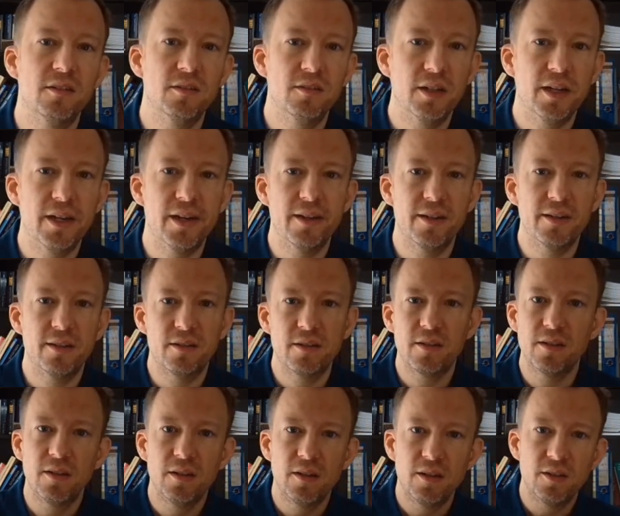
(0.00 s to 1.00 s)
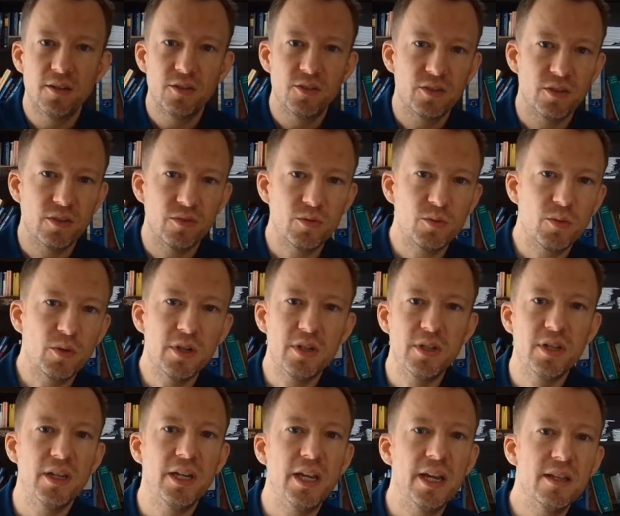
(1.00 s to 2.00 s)
had sort of
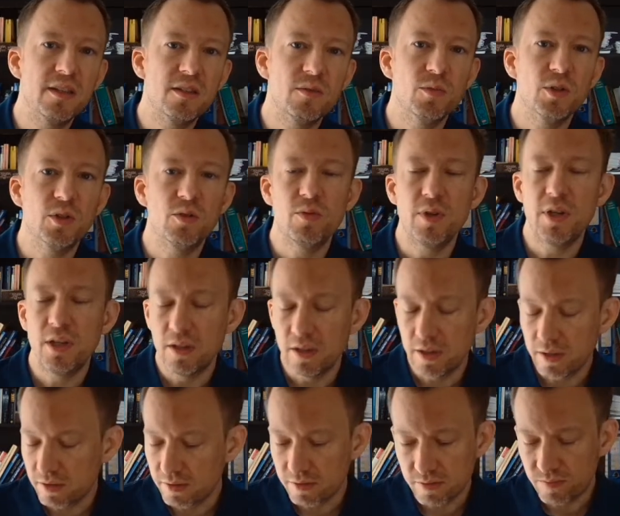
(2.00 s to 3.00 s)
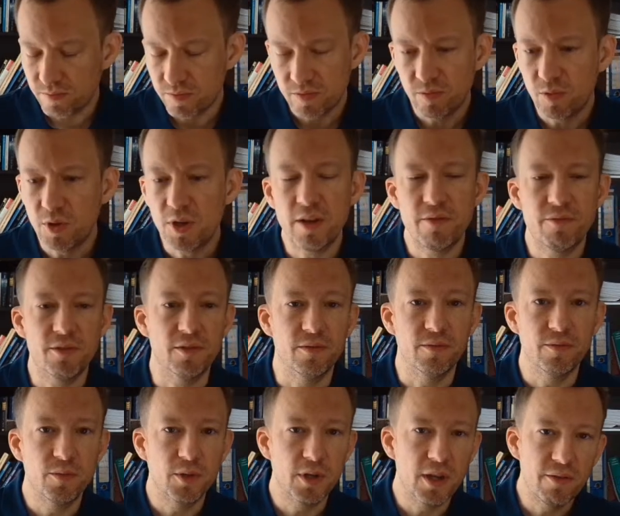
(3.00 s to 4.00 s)
quality gates in between, and
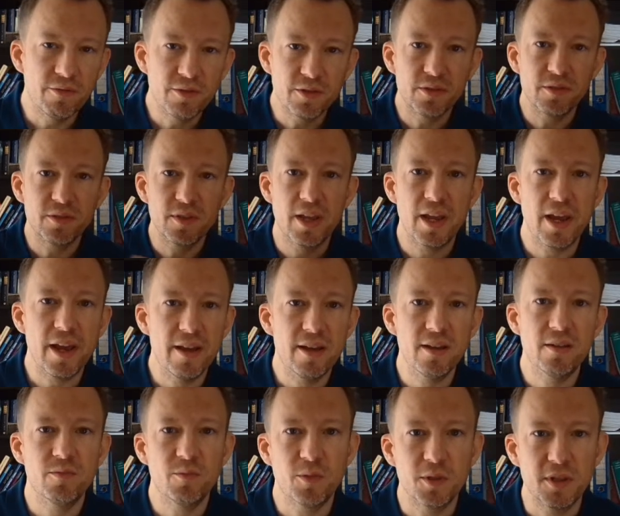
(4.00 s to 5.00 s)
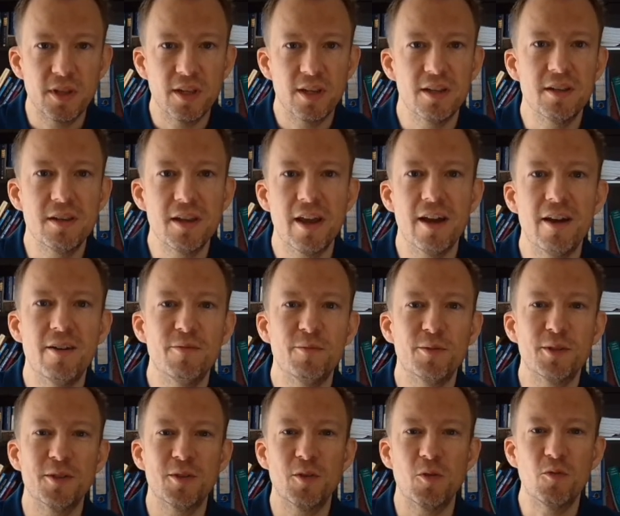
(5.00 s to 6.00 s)
whatever they had, what they didn't have
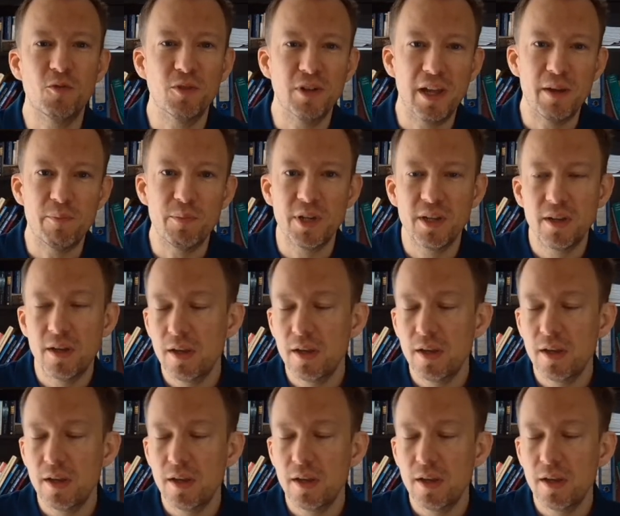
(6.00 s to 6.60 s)
was overlap.